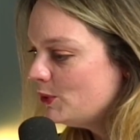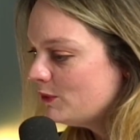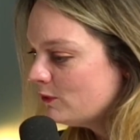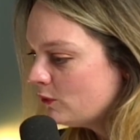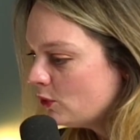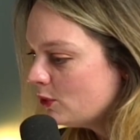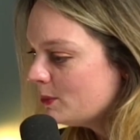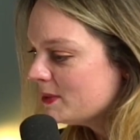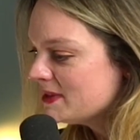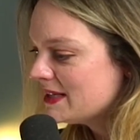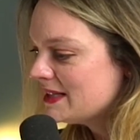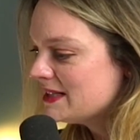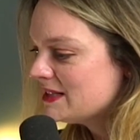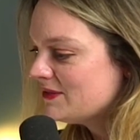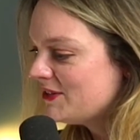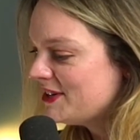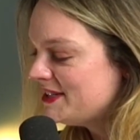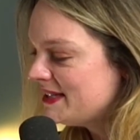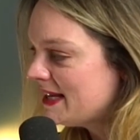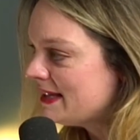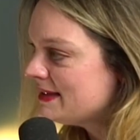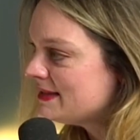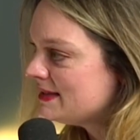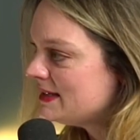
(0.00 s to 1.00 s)
form a sense of
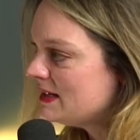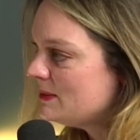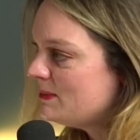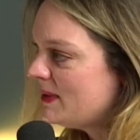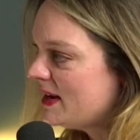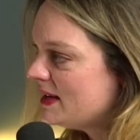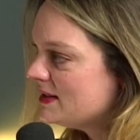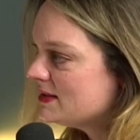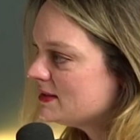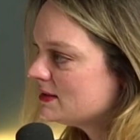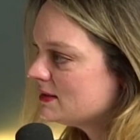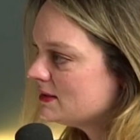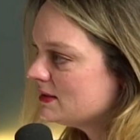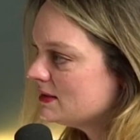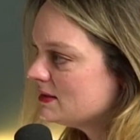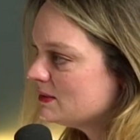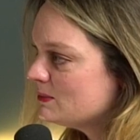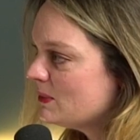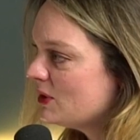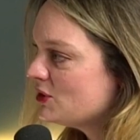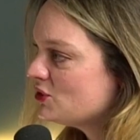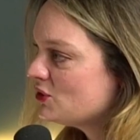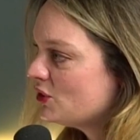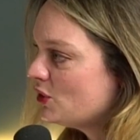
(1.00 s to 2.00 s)
identity based
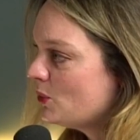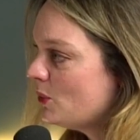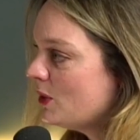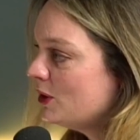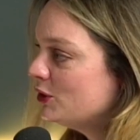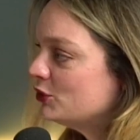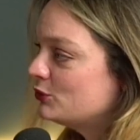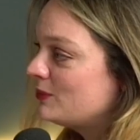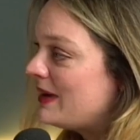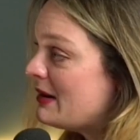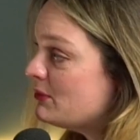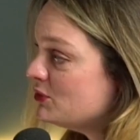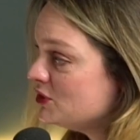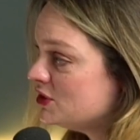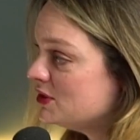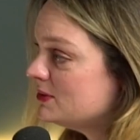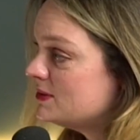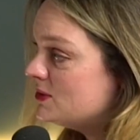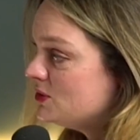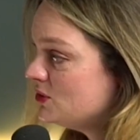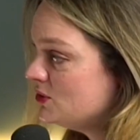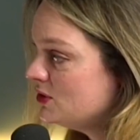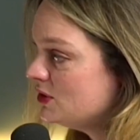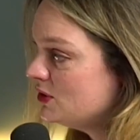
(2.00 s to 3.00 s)
as much on the world around
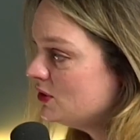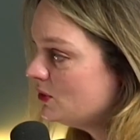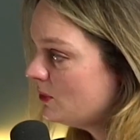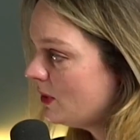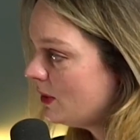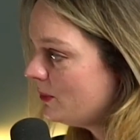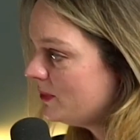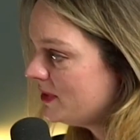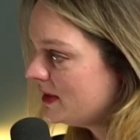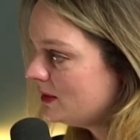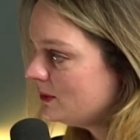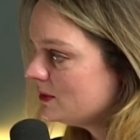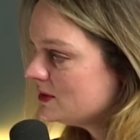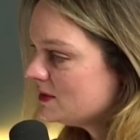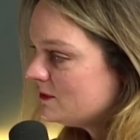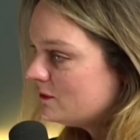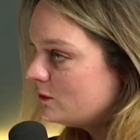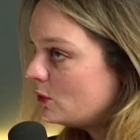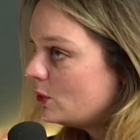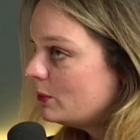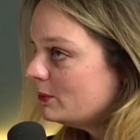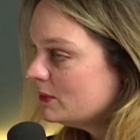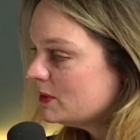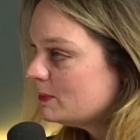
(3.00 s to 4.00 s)
you as you do the world within you.
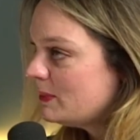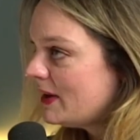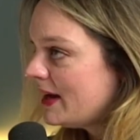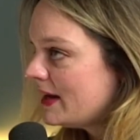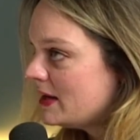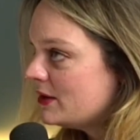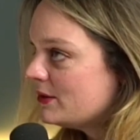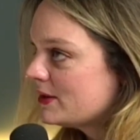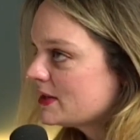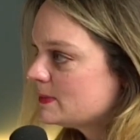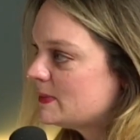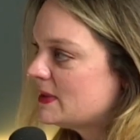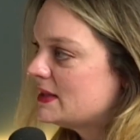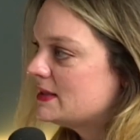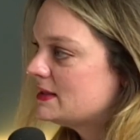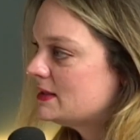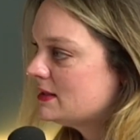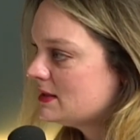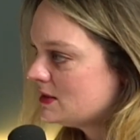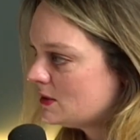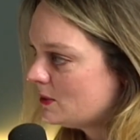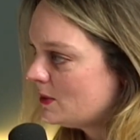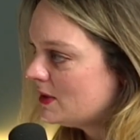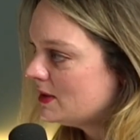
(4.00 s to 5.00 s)
It's formed by your
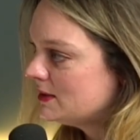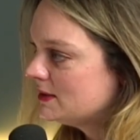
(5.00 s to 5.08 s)
experiences of the